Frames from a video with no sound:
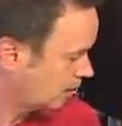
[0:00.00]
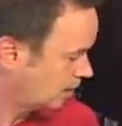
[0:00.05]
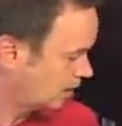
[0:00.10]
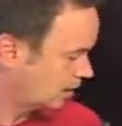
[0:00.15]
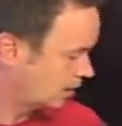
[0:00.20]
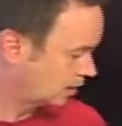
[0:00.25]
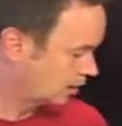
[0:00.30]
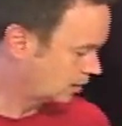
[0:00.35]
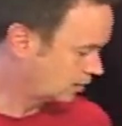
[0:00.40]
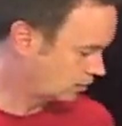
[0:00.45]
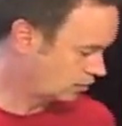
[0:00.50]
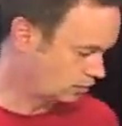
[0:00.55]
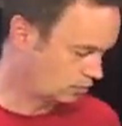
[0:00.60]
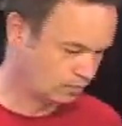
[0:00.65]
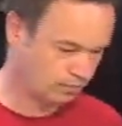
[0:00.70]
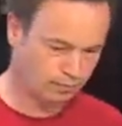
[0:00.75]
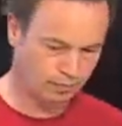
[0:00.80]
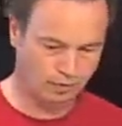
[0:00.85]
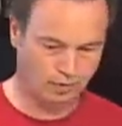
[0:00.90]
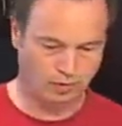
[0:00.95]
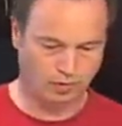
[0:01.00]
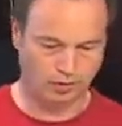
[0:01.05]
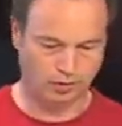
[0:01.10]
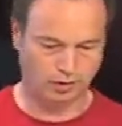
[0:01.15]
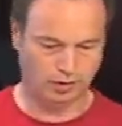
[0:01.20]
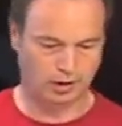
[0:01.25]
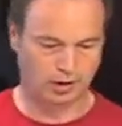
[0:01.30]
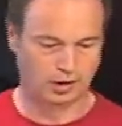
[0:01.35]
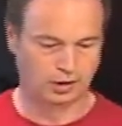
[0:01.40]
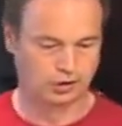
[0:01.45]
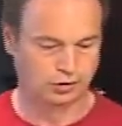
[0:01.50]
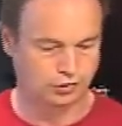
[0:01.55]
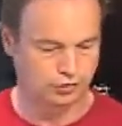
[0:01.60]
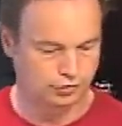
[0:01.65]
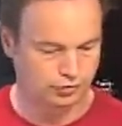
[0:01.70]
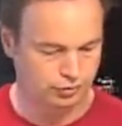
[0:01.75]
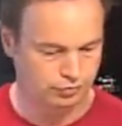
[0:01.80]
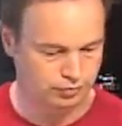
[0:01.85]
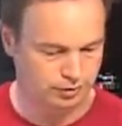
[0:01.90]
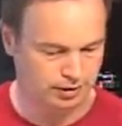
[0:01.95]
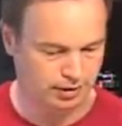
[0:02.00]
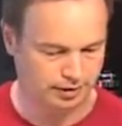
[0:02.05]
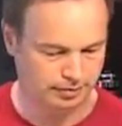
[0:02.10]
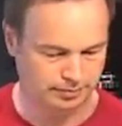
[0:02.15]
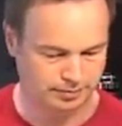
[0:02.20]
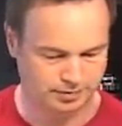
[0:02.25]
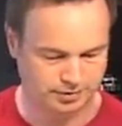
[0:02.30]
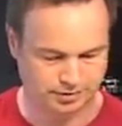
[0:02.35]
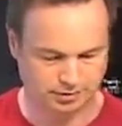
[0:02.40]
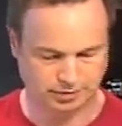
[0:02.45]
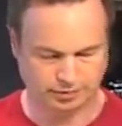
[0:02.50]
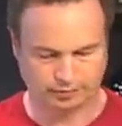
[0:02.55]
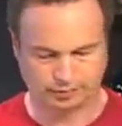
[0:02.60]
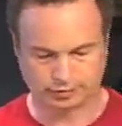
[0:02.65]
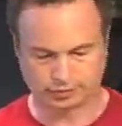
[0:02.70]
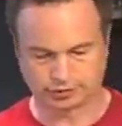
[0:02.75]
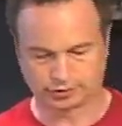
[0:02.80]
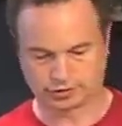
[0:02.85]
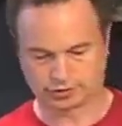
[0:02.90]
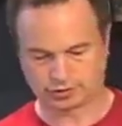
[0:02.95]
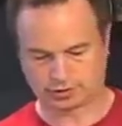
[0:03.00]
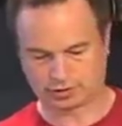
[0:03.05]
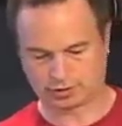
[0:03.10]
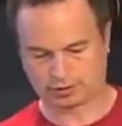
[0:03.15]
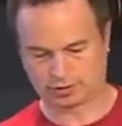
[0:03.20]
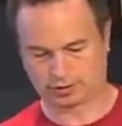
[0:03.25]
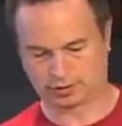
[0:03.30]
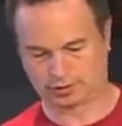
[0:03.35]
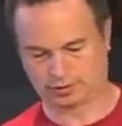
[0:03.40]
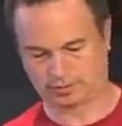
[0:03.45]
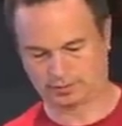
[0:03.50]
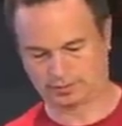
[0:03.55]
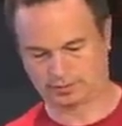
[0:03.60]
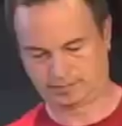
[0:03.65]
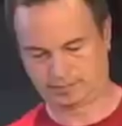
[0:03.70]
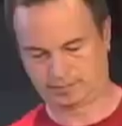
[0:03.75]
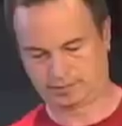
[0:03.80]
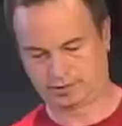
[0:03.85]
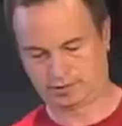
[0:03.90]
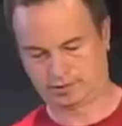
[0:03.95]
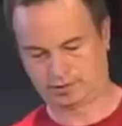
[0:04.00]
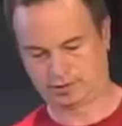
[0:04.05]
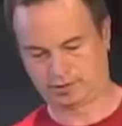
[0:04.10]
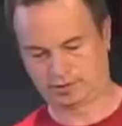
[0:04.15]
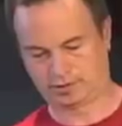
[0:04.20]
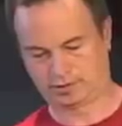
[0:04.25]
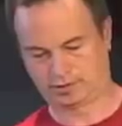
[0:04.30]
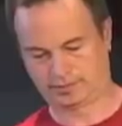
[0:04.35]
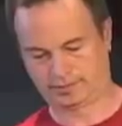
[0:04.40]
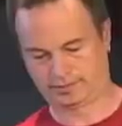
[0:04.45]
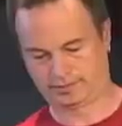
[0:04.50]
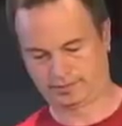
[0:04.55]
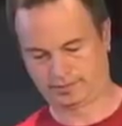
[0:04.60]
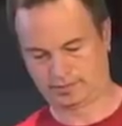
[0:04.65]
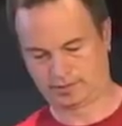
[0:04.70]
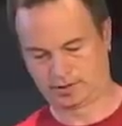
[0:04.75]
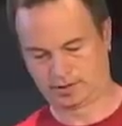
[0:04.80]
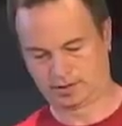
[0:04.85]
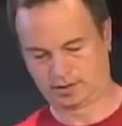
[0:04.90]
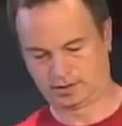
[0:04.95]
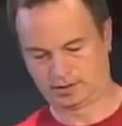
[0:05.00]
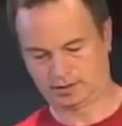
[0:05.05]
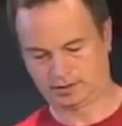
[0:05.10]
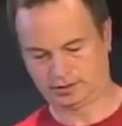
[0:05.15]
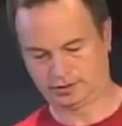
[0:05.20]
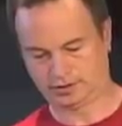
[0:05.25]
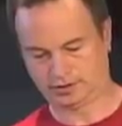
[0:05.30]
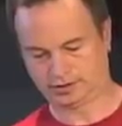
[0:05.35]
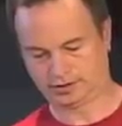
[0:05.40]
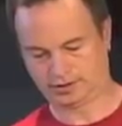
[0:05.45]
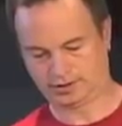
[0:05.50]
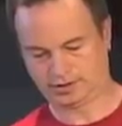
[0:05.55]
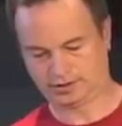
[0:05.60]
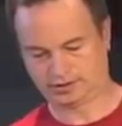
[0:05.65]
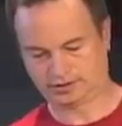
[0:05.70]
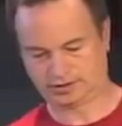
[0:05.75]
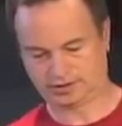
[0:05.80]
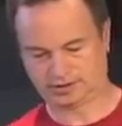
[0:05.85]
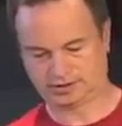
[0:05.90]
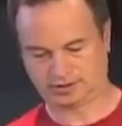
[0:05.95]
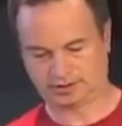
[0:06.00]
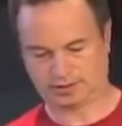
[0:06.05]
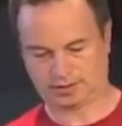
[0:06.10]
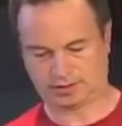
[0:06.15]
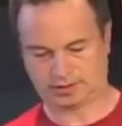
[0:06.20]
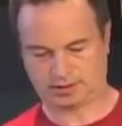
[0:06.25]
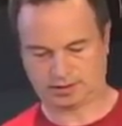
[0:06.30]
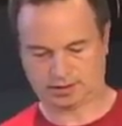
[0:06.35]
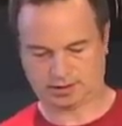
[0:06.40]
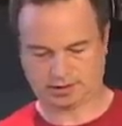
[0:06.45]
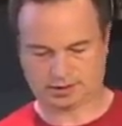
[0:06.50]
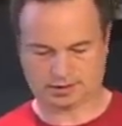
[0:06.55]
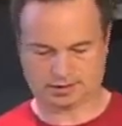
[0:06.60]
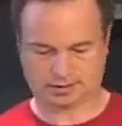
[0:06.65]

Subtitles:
and you pour 2 cups of your starter in here. As you can see, it's nice and thick.